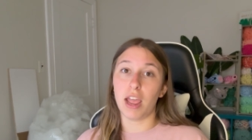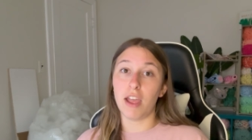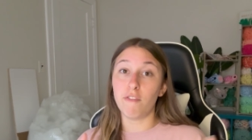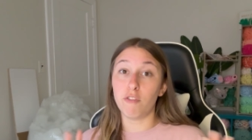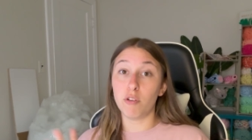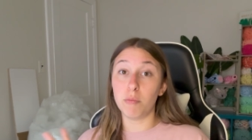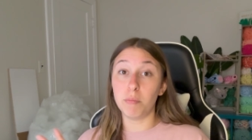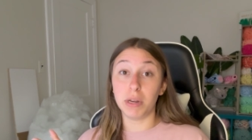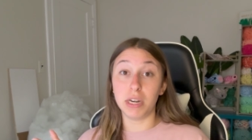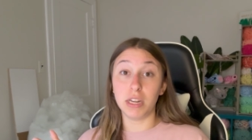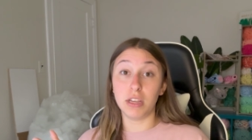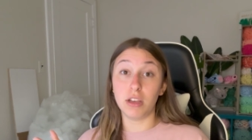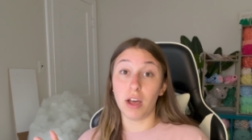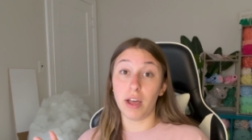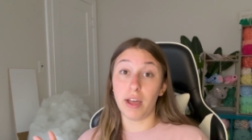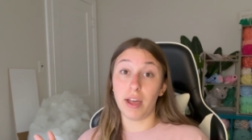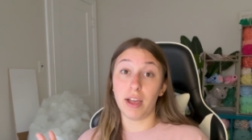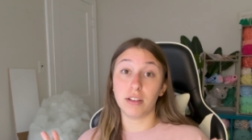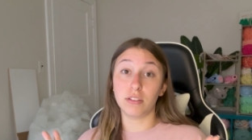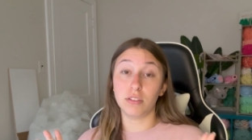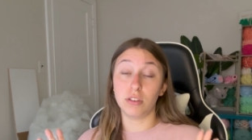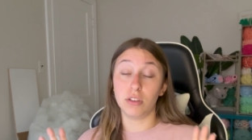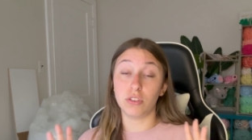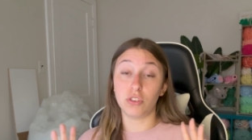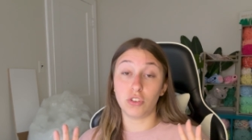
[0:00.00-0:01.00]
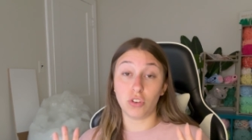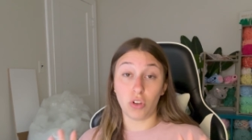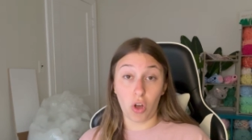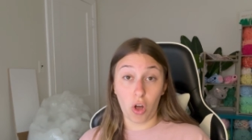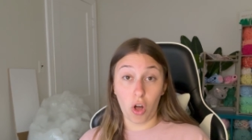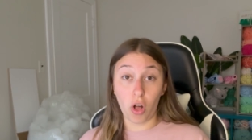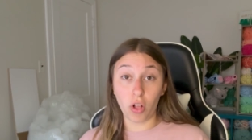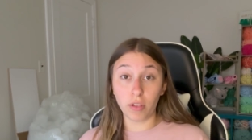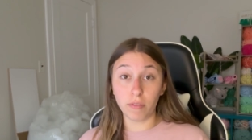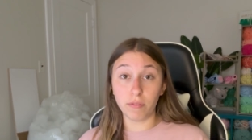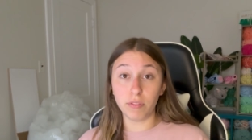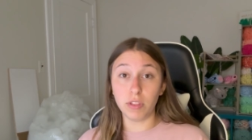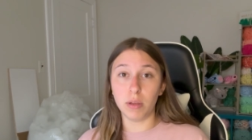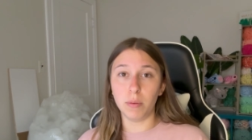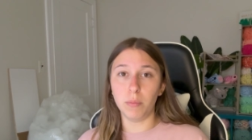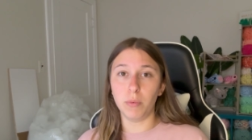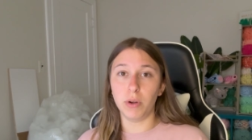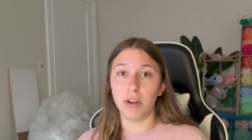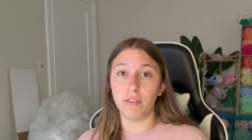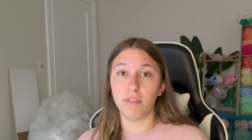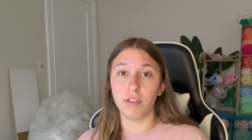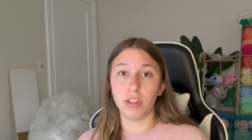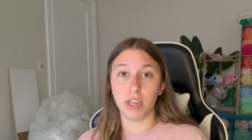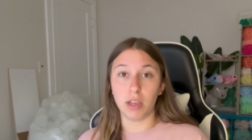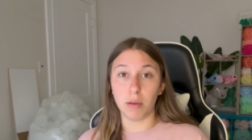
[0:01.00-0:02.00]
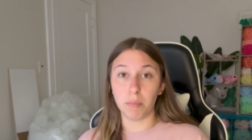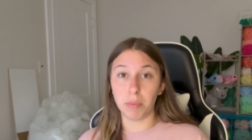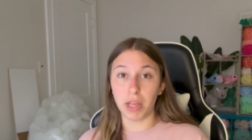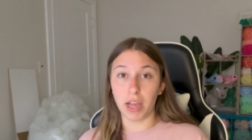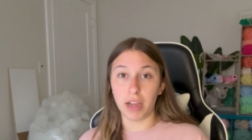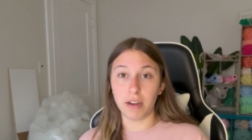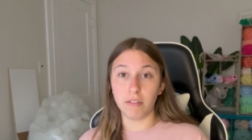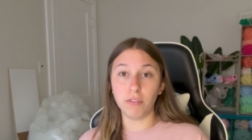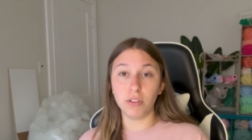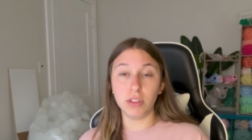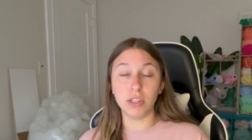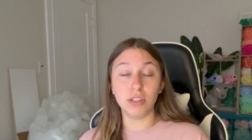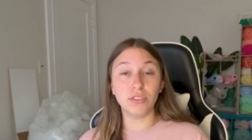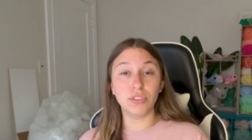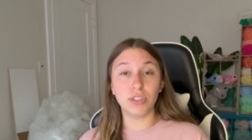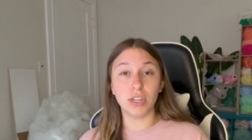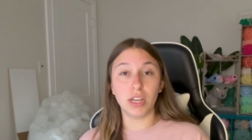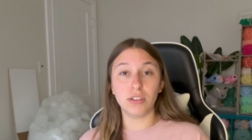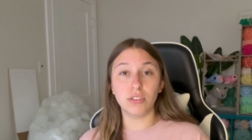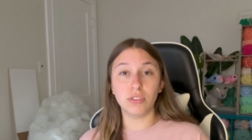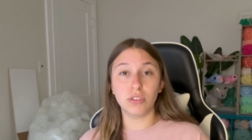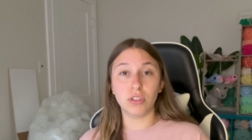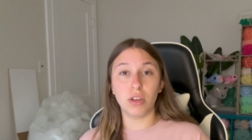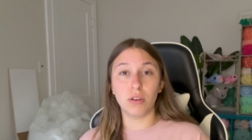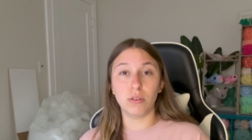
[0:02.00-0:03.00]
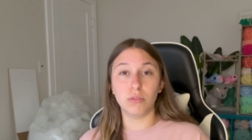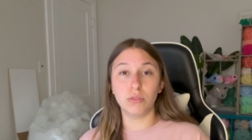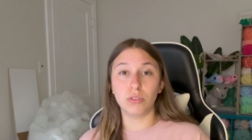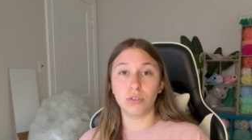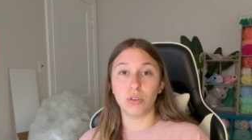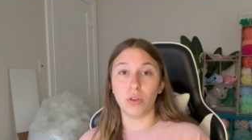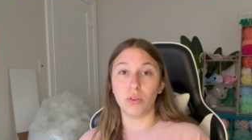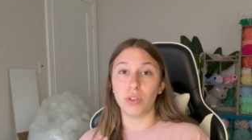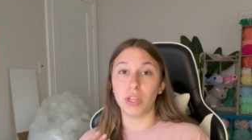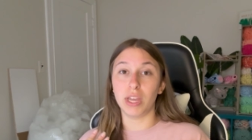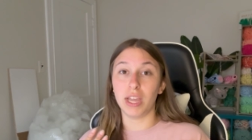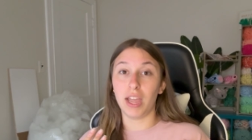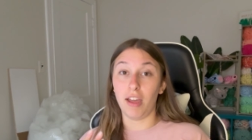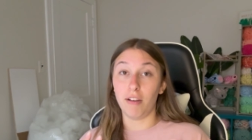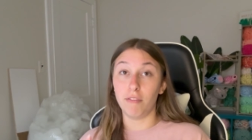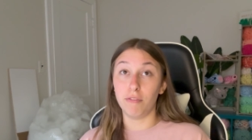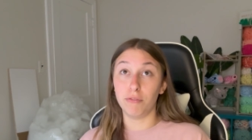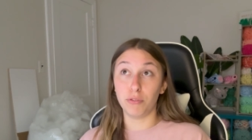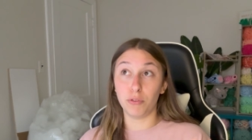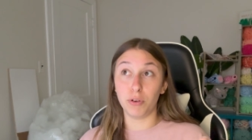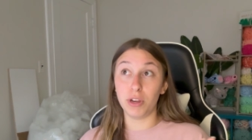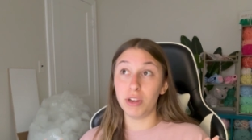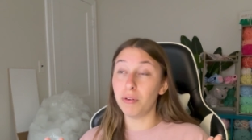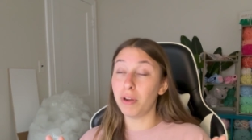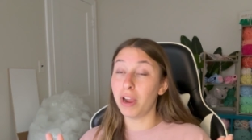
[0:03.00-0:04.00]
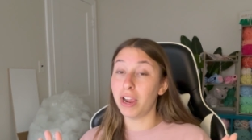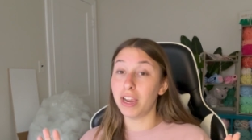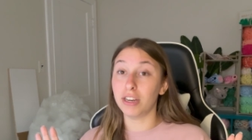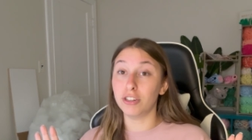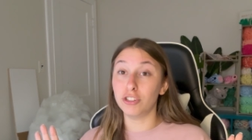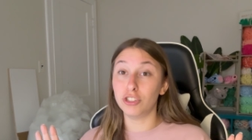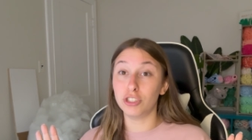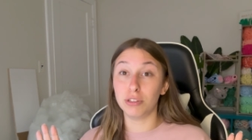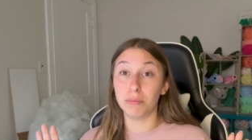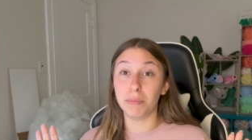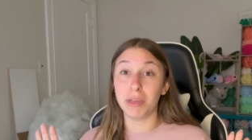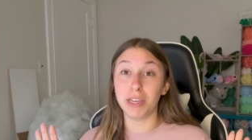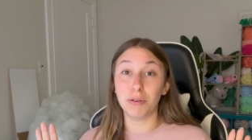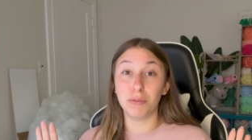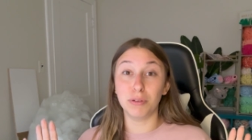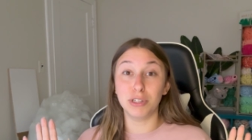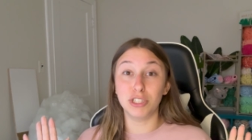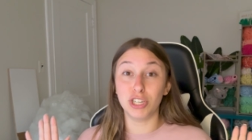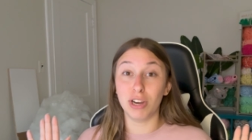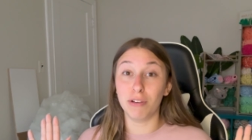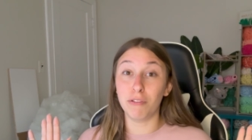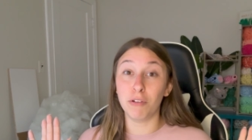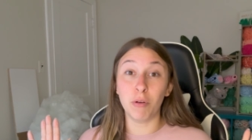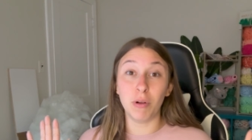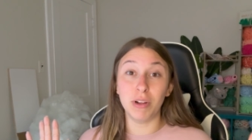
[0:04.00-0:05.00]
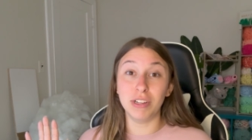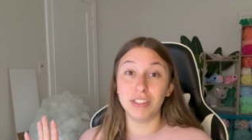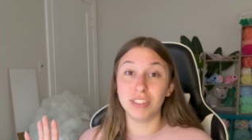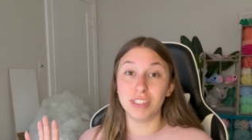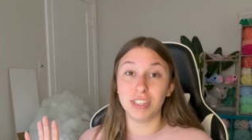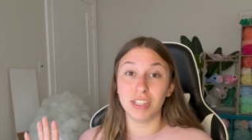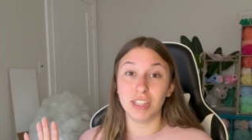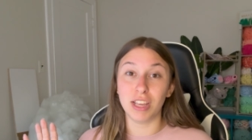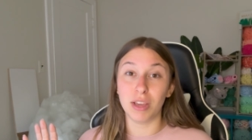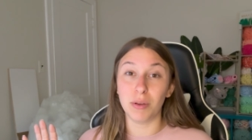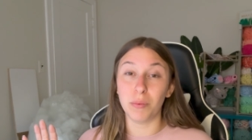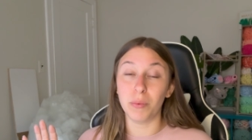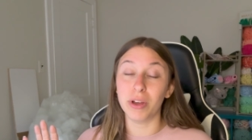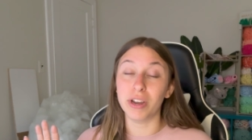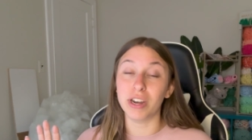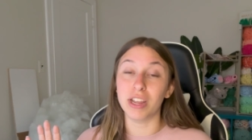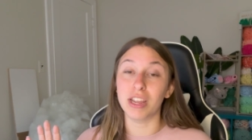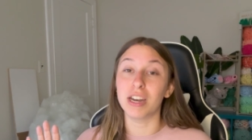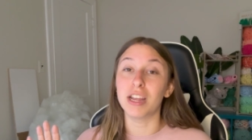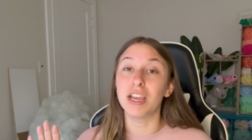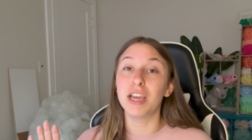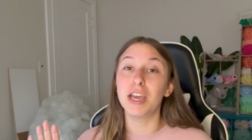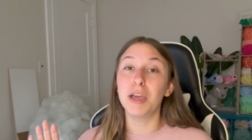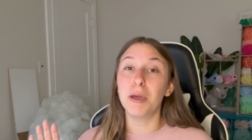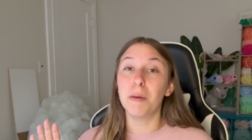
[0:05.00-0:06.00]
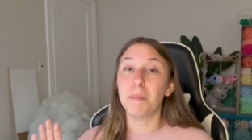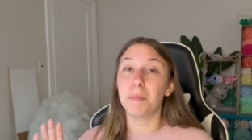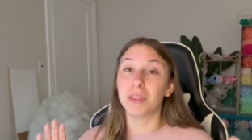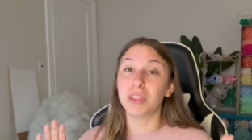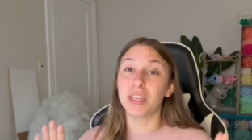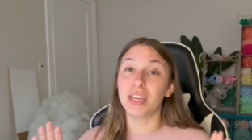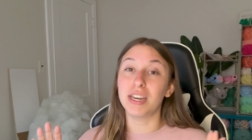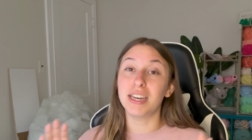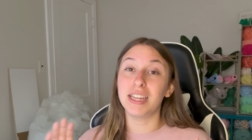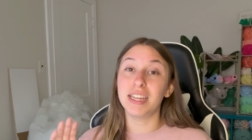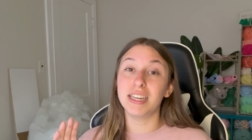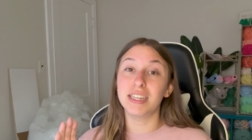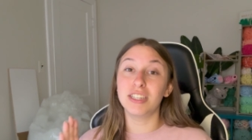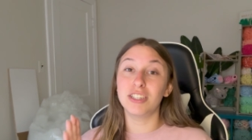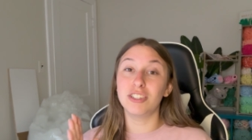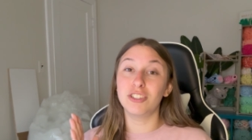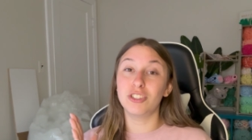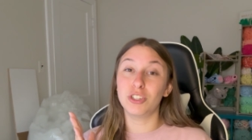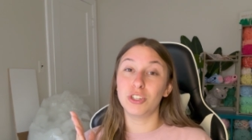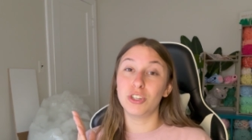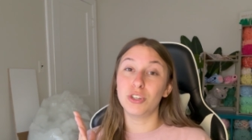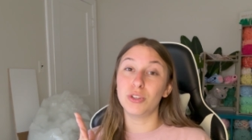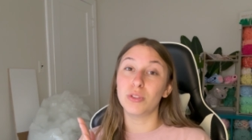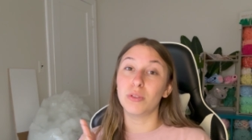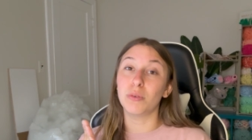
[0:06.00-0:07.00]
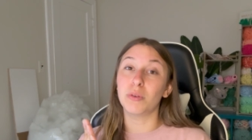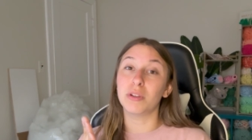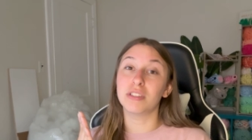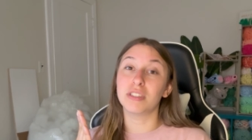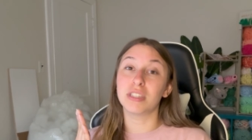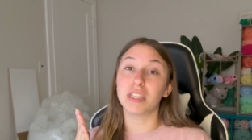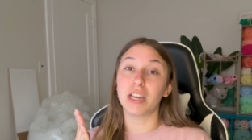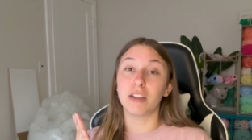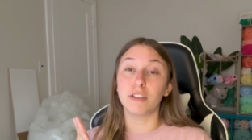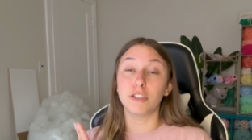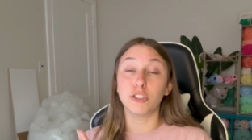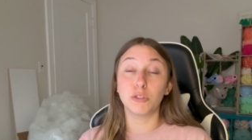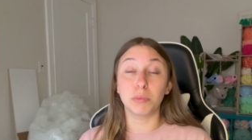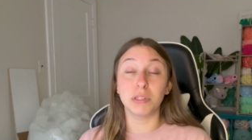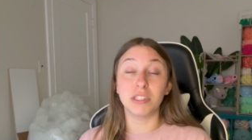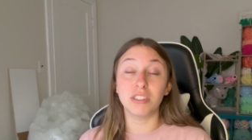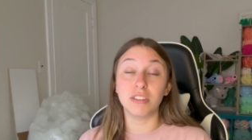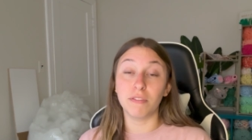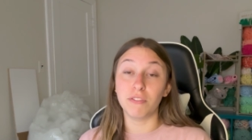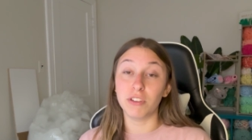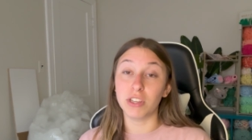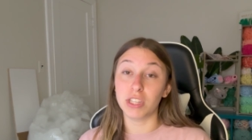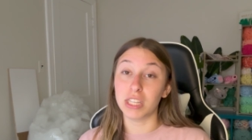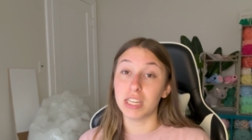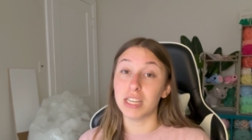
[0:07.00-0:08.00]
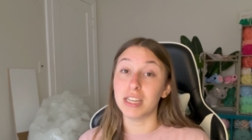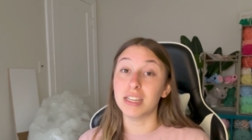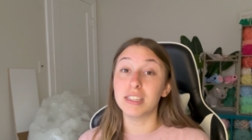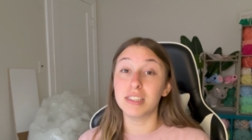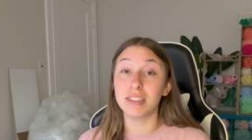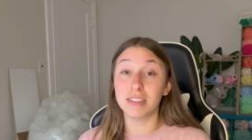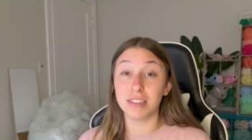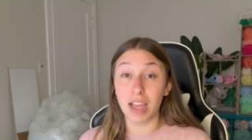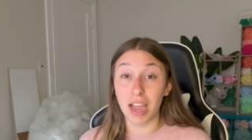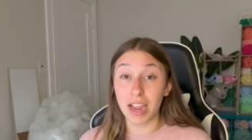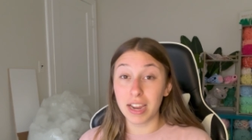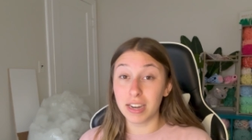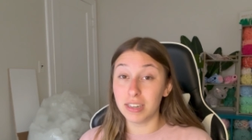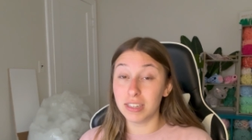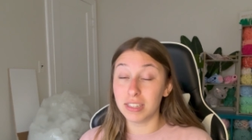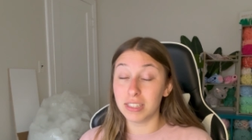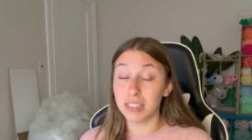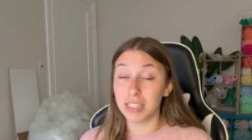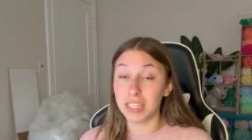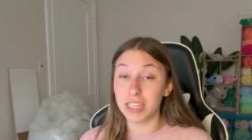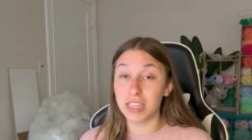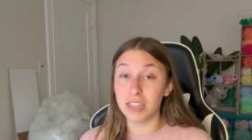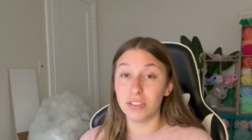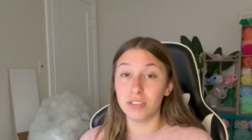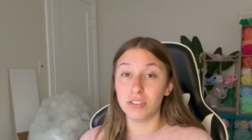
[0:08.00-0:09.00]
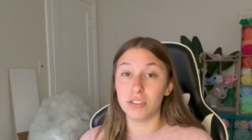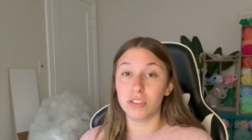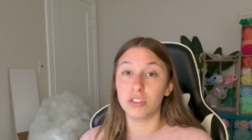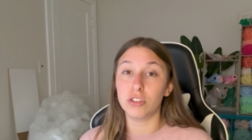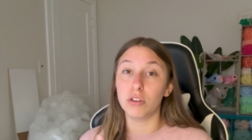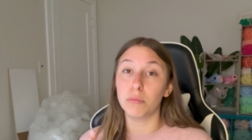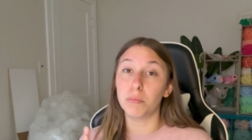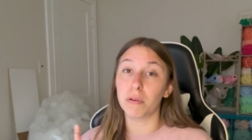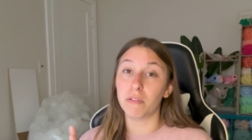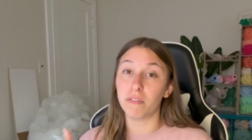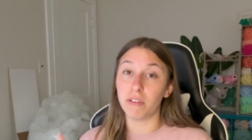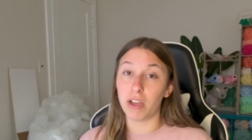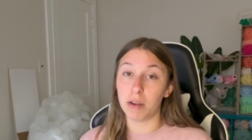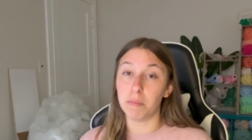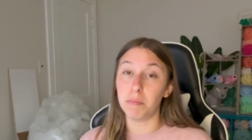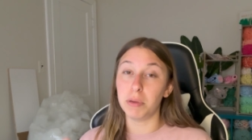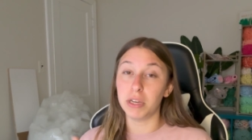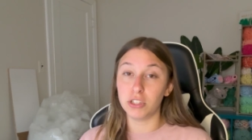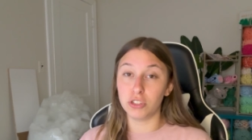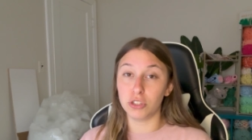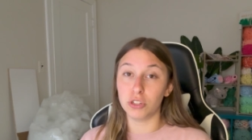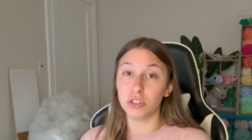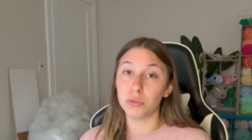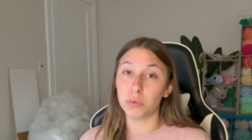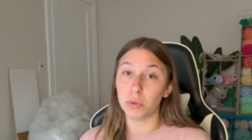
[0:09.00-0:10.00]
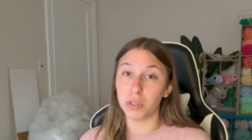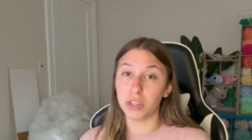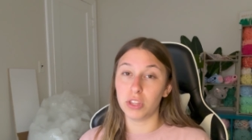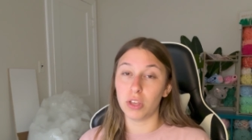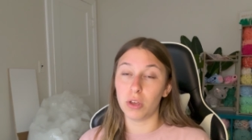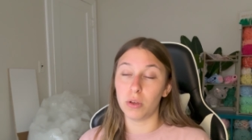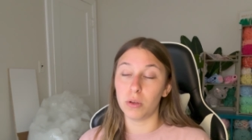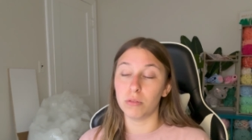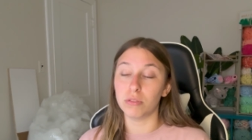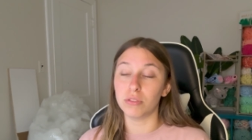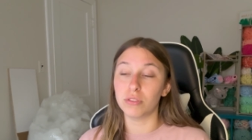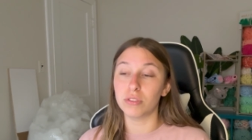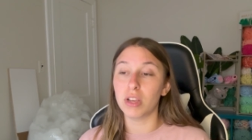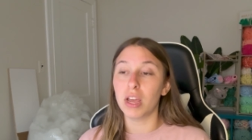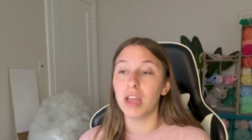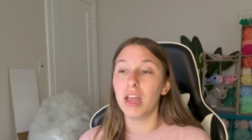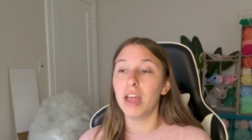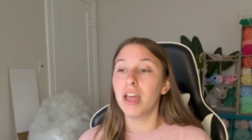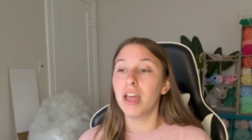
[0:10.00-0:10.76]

Everybody got access to all of them whenever they applied for this test though, so they had free range to make whichever ones they wanted, but they needed to do the ones that I specifically assigned at least to provide pictures with those.